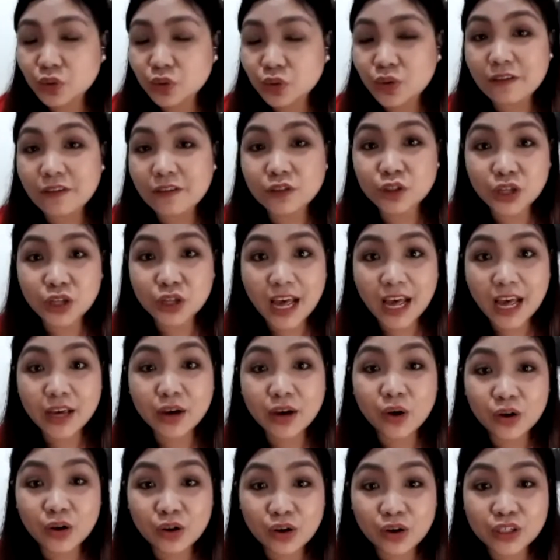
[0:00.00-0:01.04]
we have July,
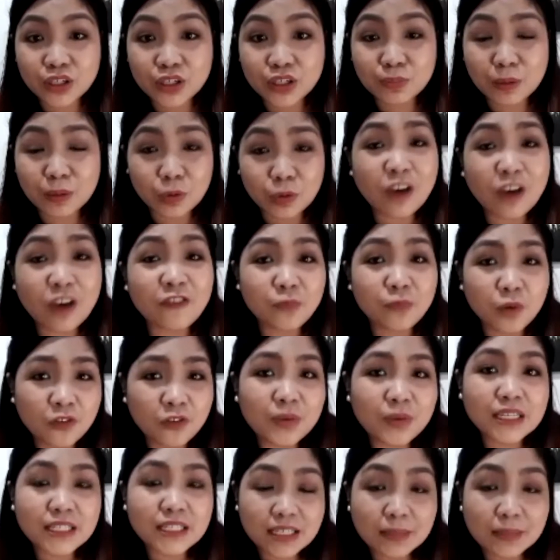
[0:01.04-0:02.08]
August, but we have
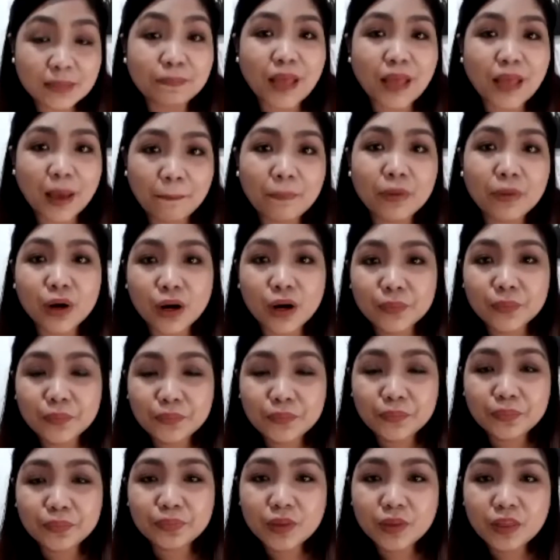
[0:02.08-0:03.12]
movement September.
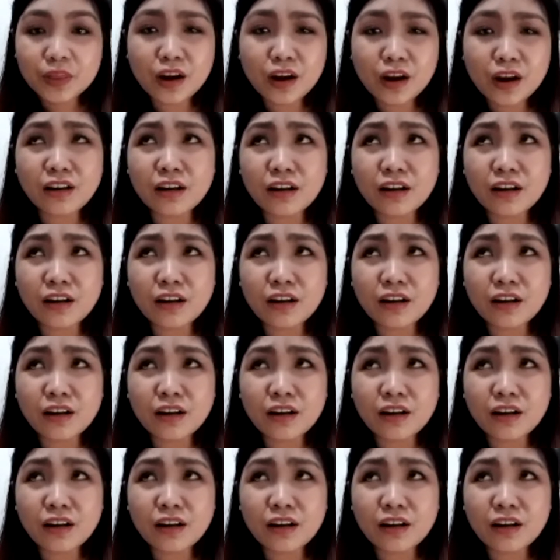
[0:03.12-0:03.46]
There are a lot